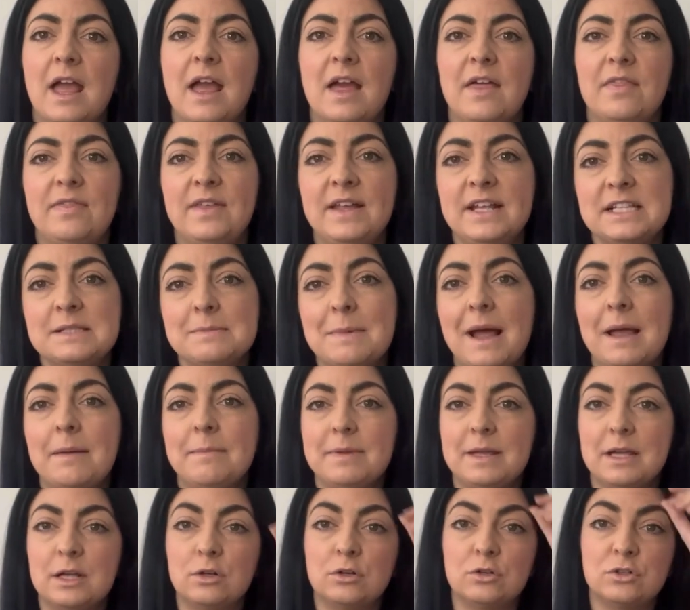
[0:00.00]
This might
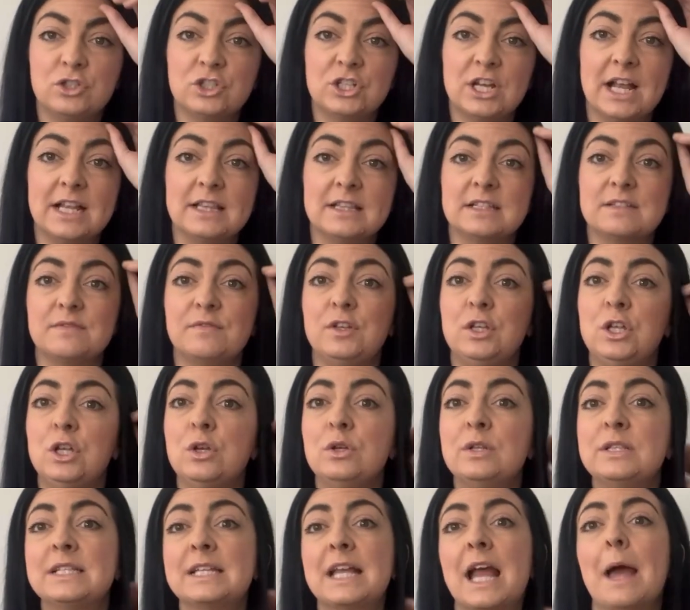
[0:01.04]
be a good chance for you
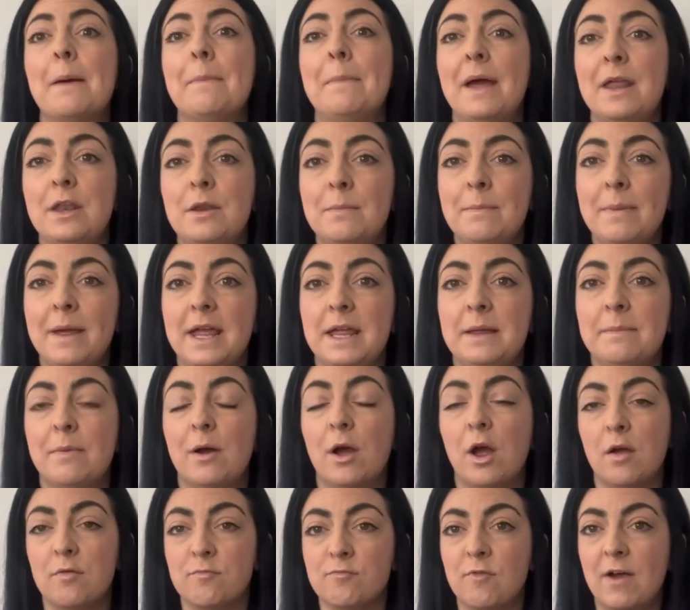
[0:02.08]
to get a pen and paper
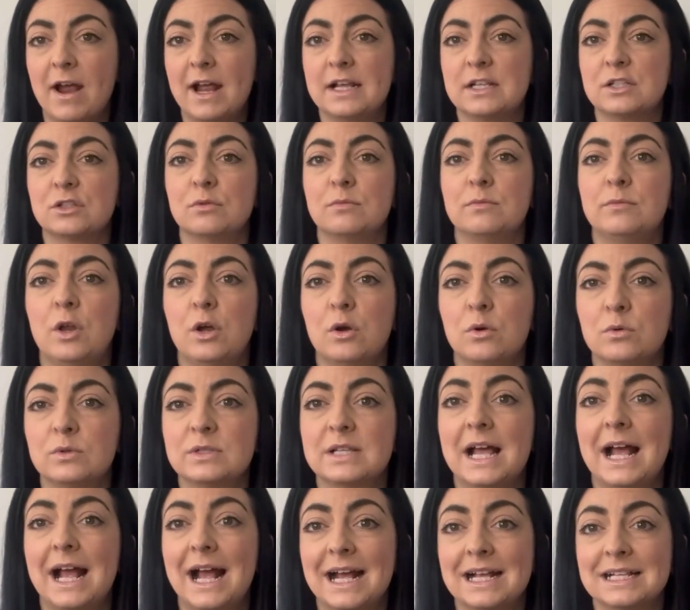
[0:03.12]
and write some notes
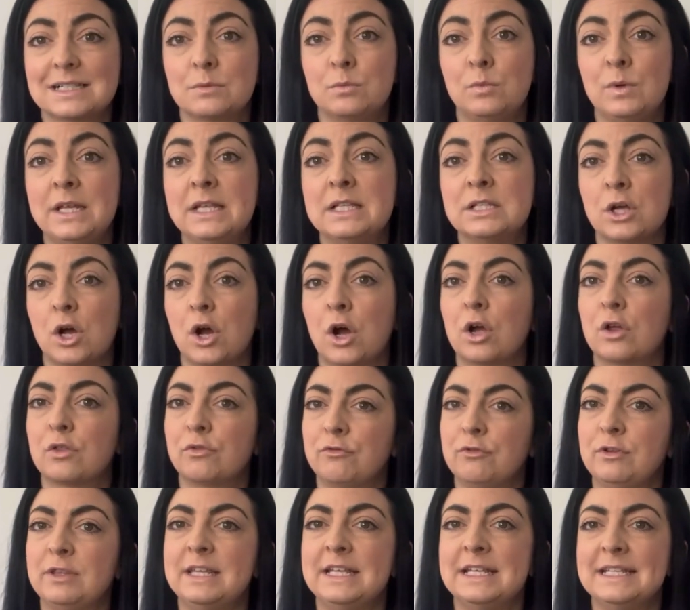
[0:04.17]
as we talk
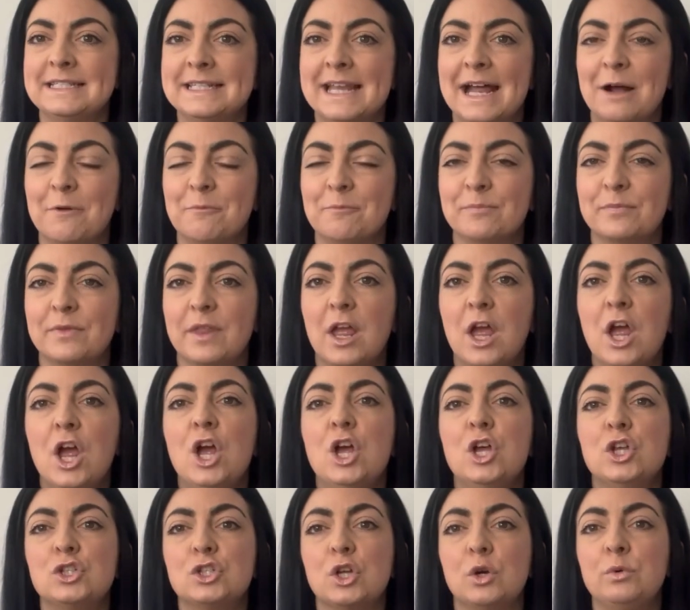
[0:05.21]
through these now.
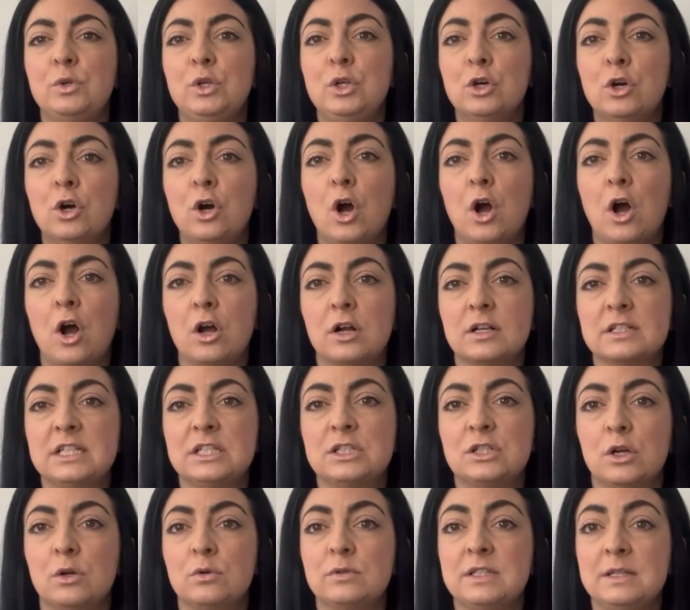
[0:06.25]
So your
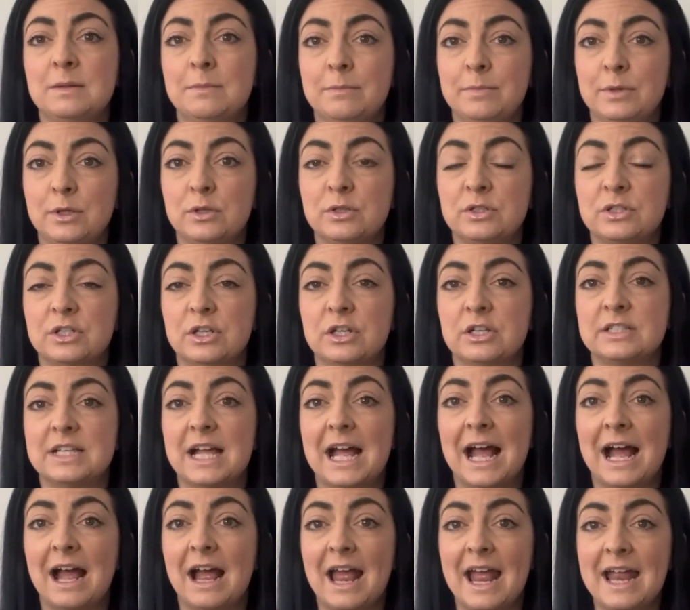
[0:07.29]
oxytocin boosters
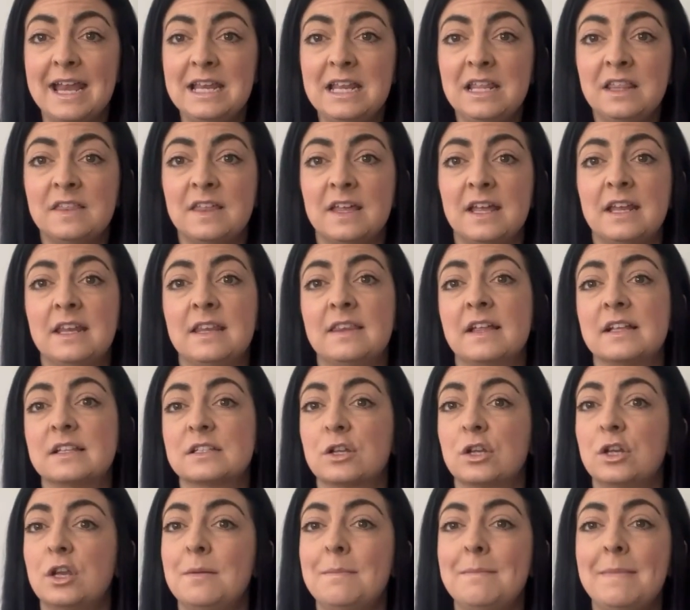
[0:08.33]
are anything that's
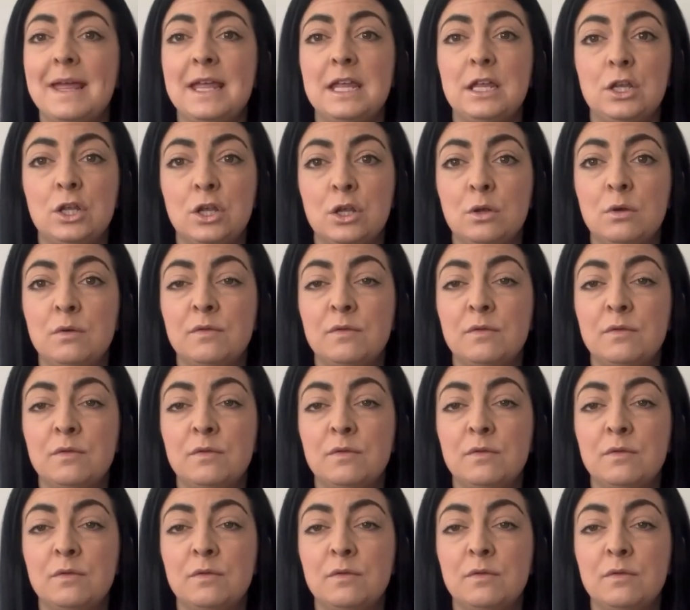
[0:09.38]
going to make you